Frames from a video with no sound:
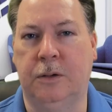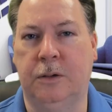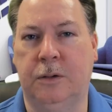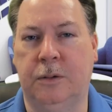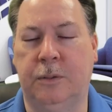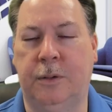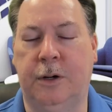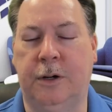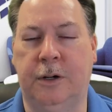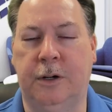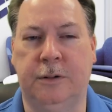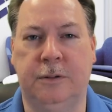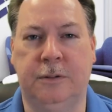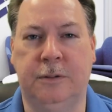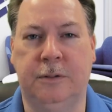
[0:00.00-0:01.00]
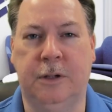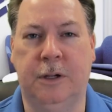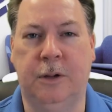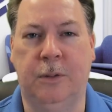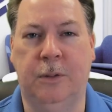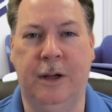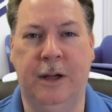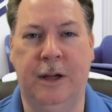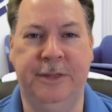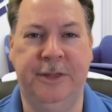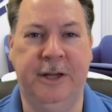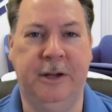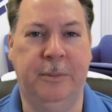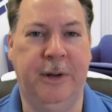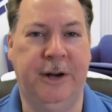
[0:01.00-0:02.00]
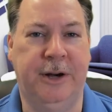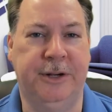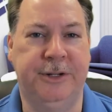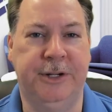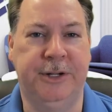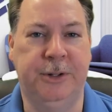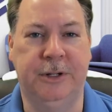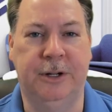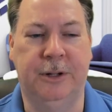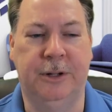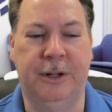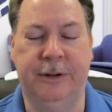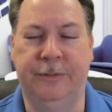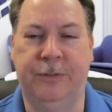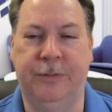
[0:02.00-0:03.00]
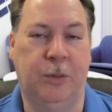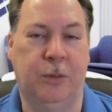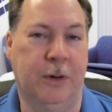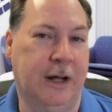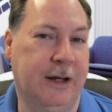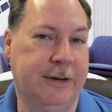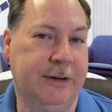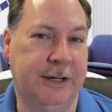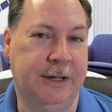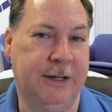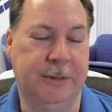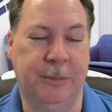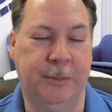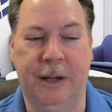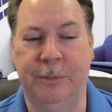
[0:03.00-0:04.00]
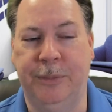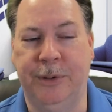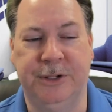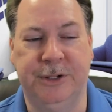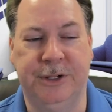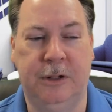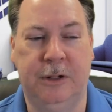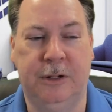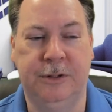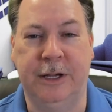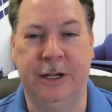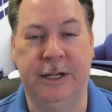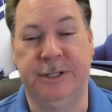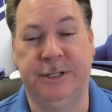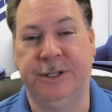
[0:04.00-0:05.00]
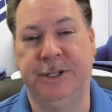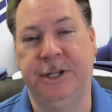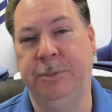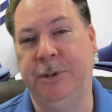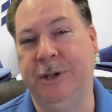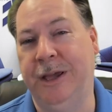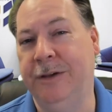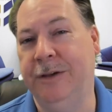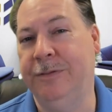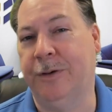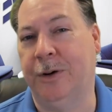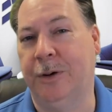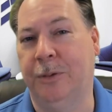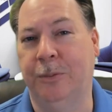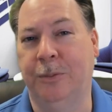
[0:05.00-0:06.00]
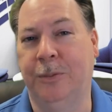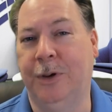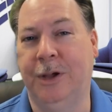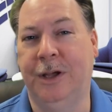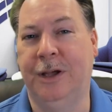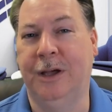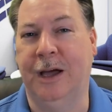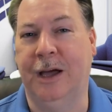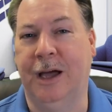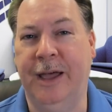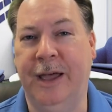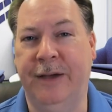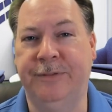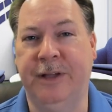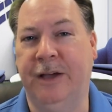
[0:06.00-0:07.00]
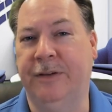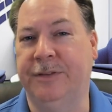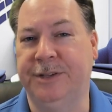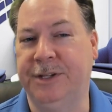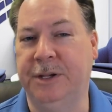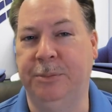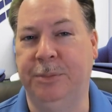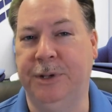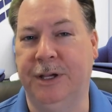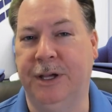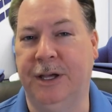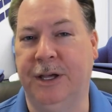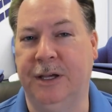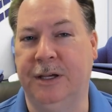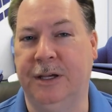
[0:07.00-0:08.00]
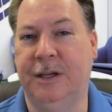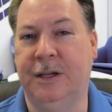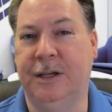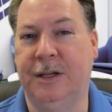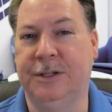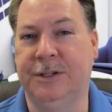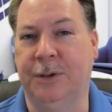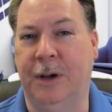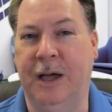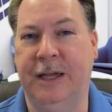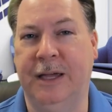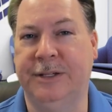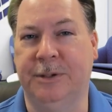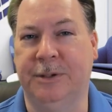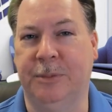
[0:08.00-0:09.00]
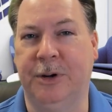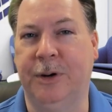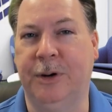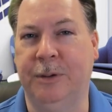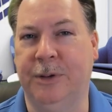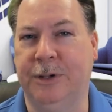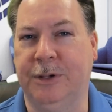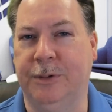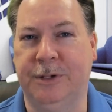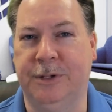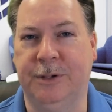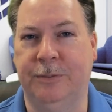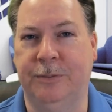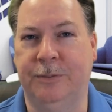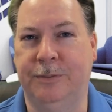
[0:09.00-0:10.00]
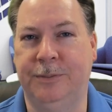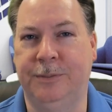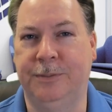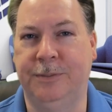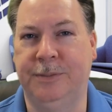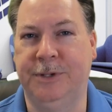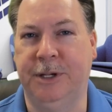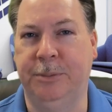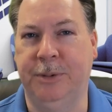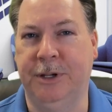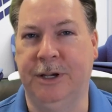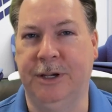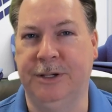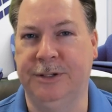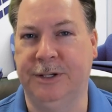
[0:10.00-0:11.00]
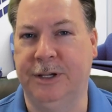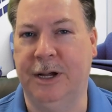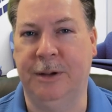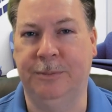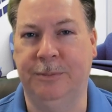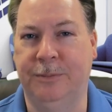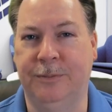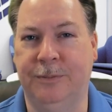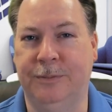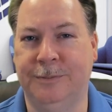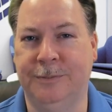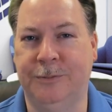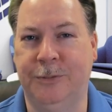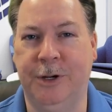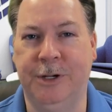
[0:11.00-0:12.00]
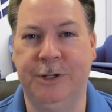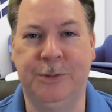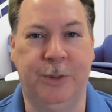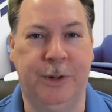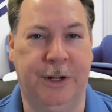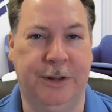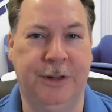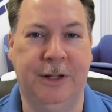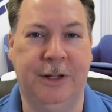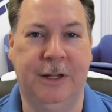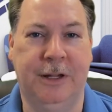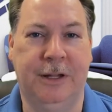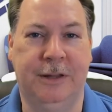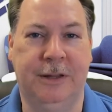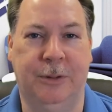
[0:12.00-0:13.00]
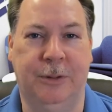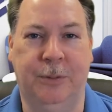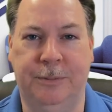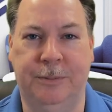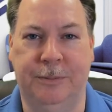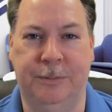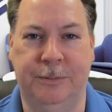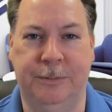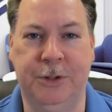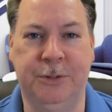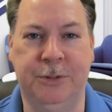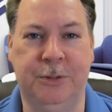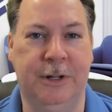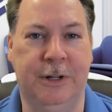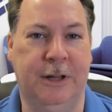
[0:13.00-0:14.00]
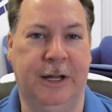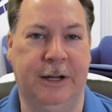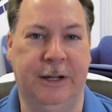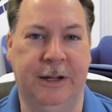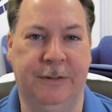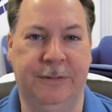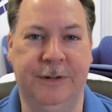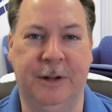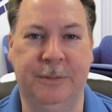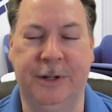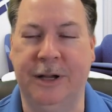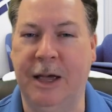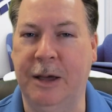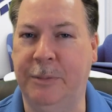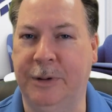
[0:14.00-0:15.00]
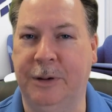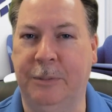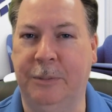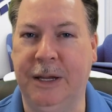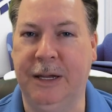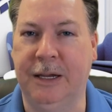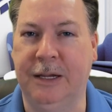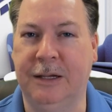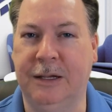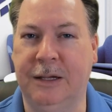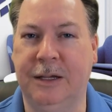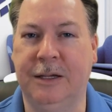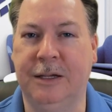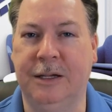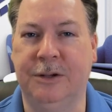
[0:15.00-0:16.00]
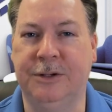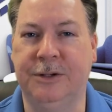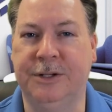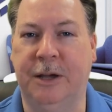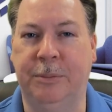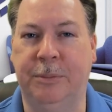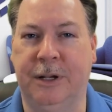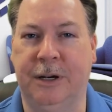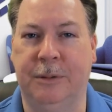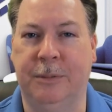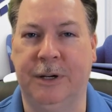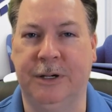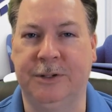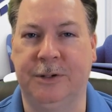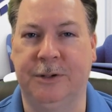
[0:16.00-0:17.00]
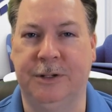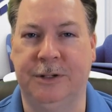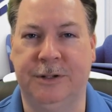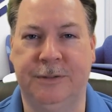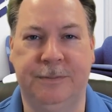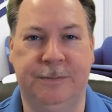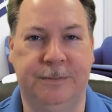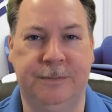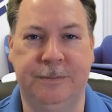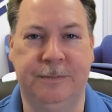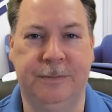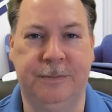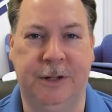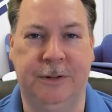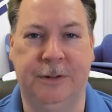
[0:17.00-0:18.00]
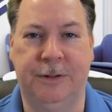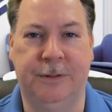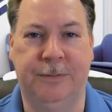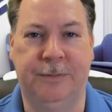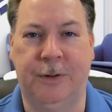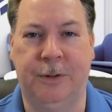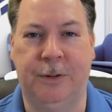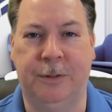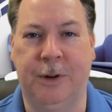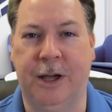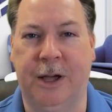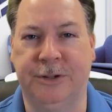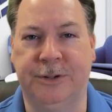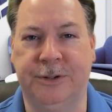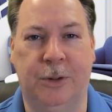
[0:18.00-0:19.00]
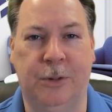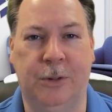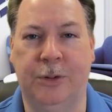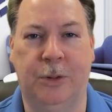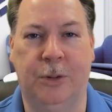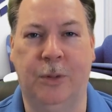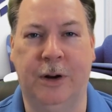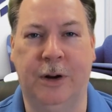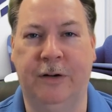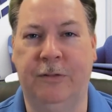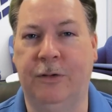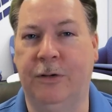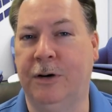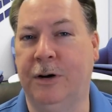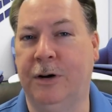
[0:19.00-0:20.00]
right. Well, I think about it too, like for what I did in my business. So, as a CPA firm, I have to have a CPA. So, I had some agreements with some CPAs that I'm friends with that we mutually, like, if something happened to me, you step in and make sure this either the firm got sold or whatever.